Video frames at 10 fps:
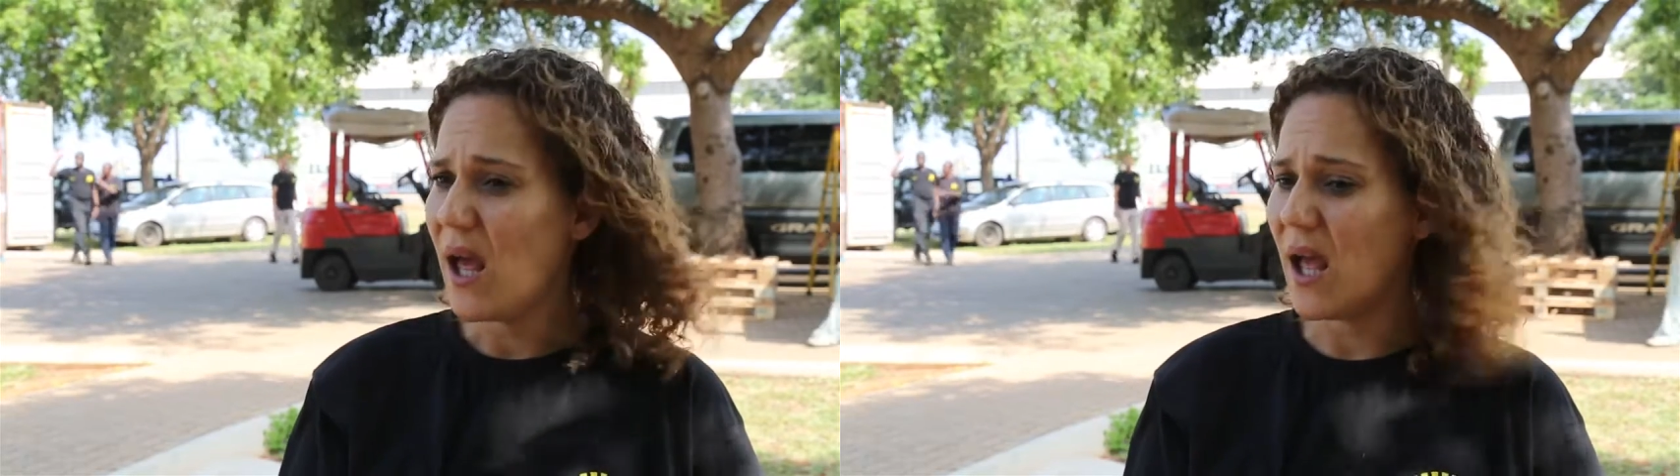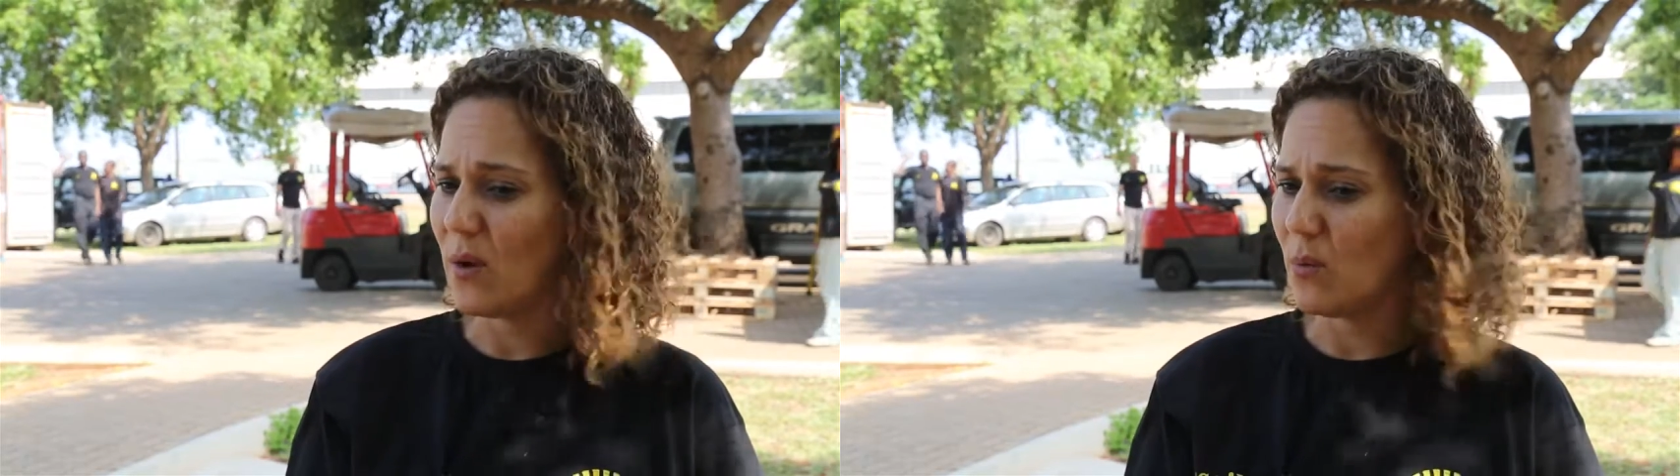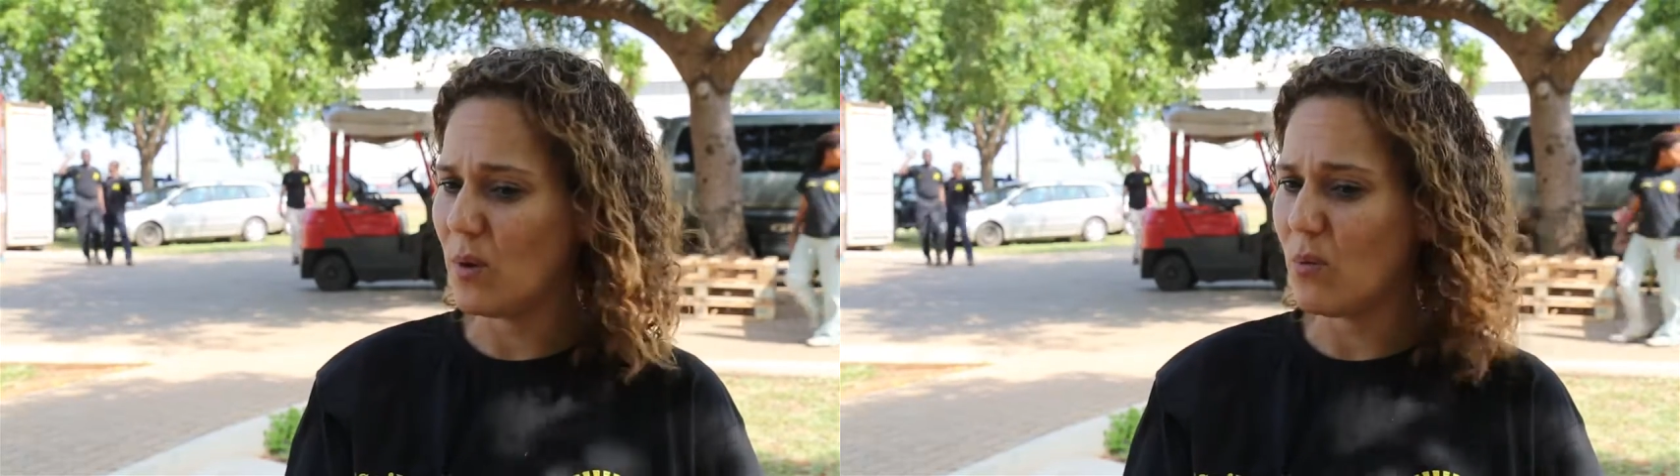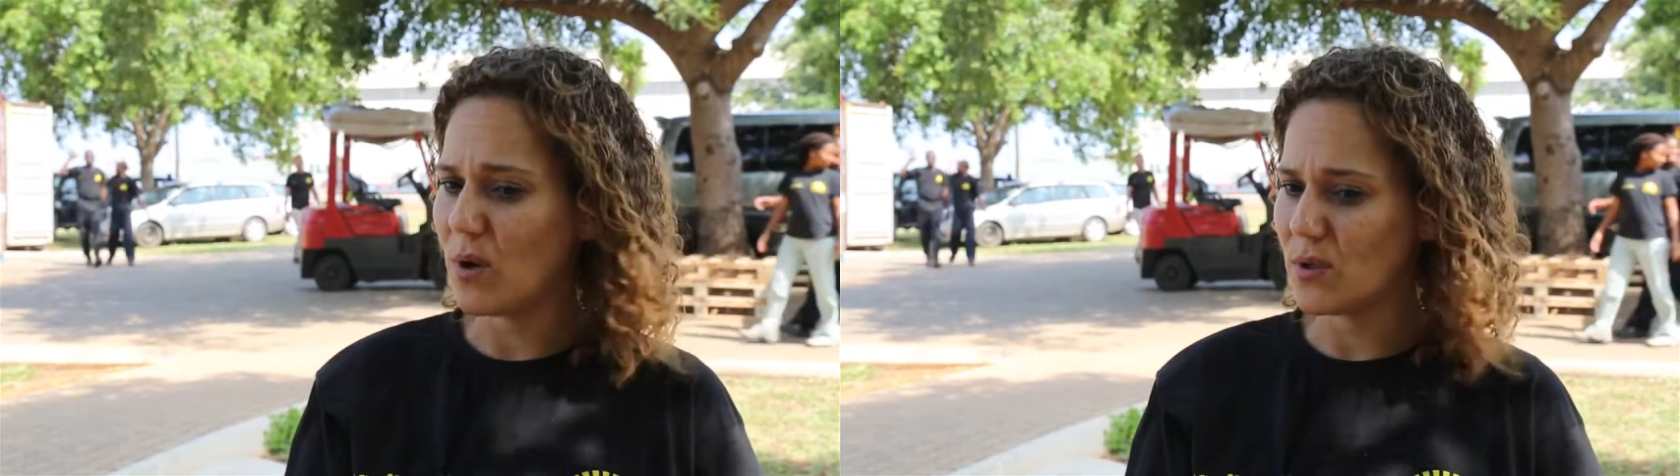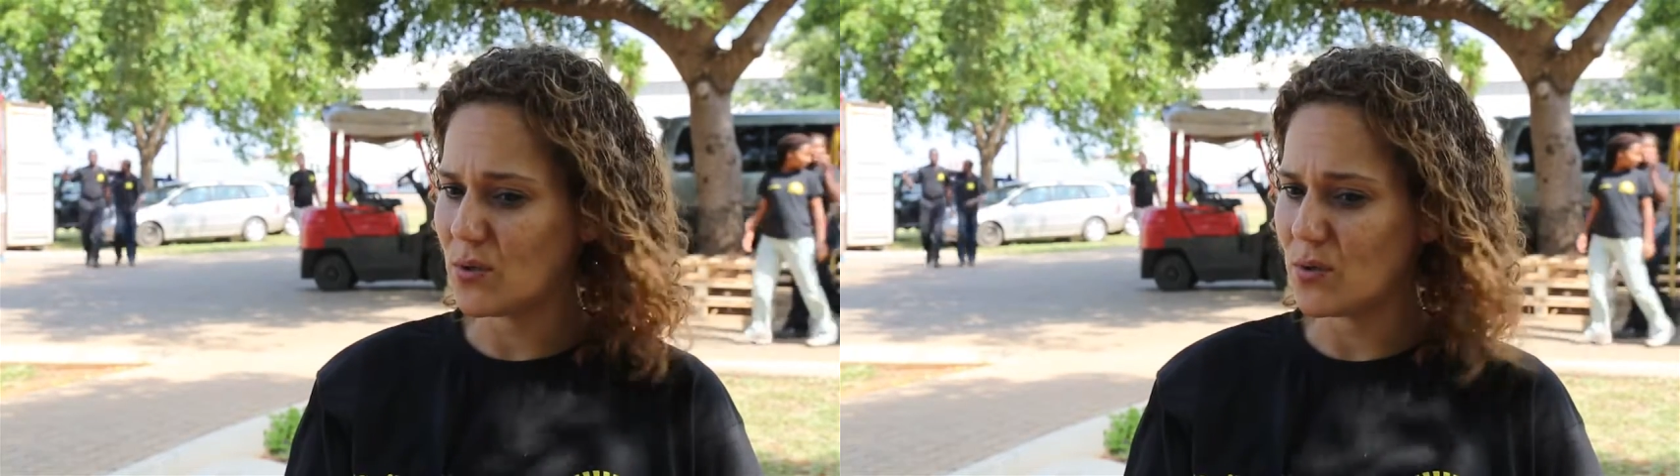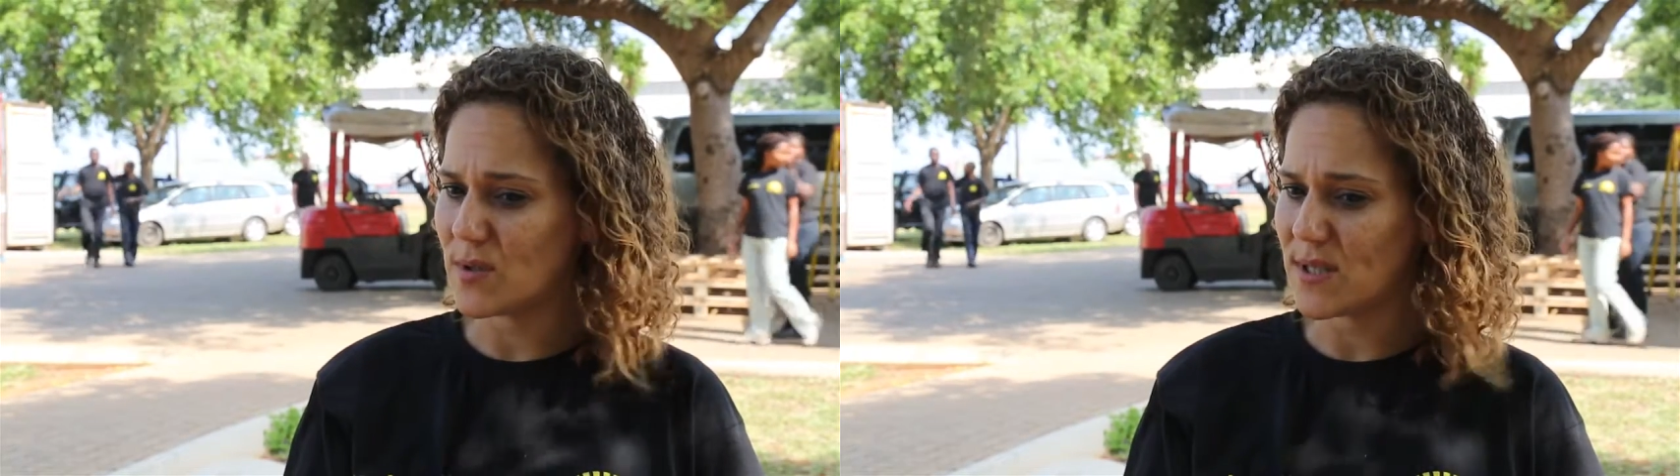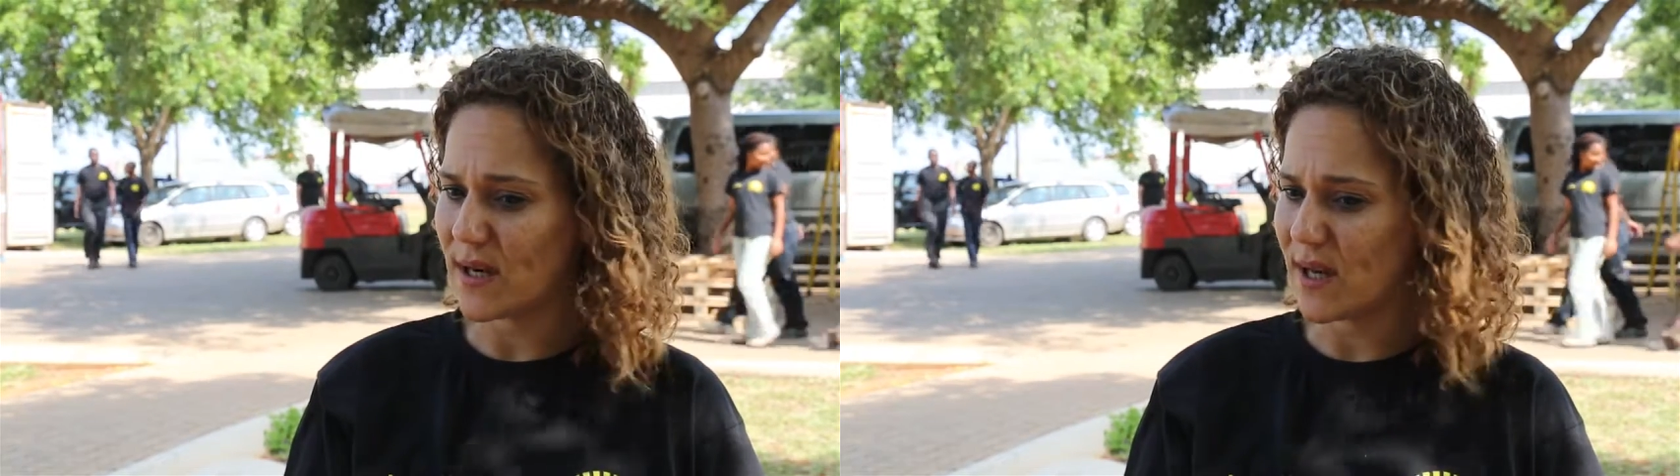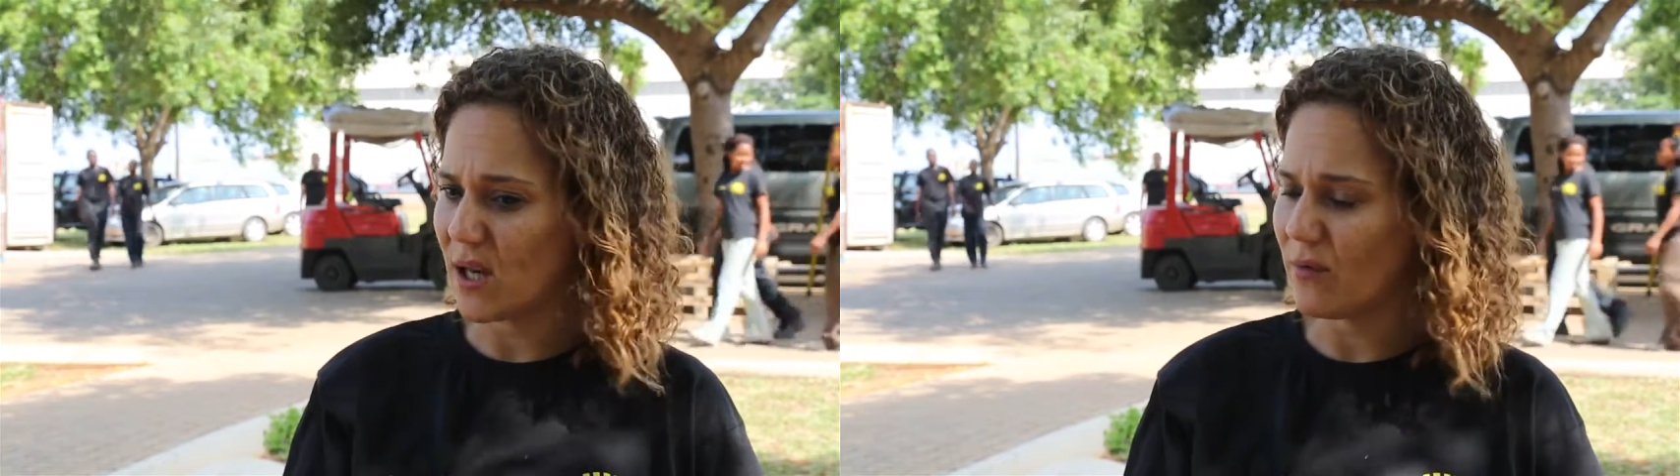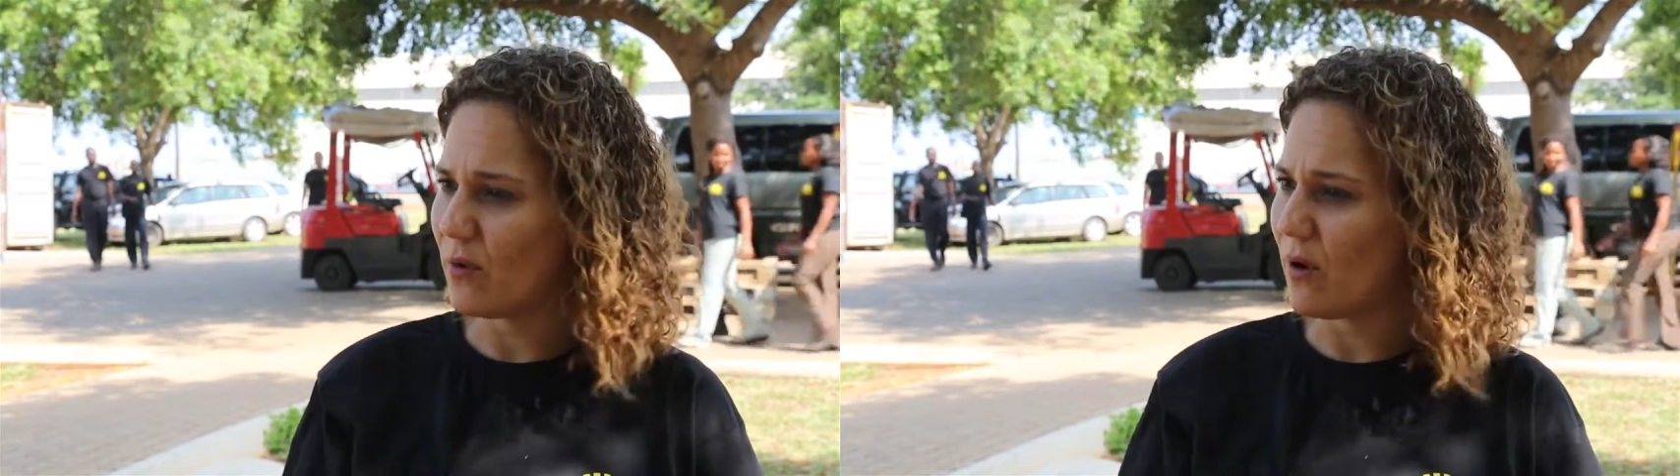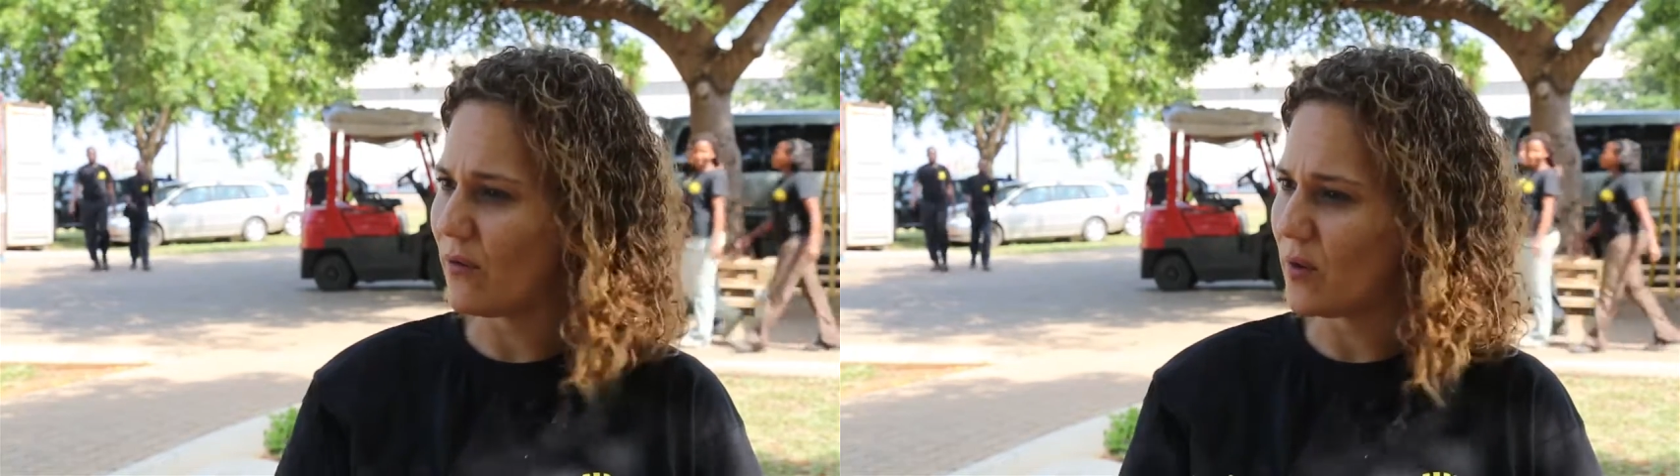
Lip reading: and we want to start getting involved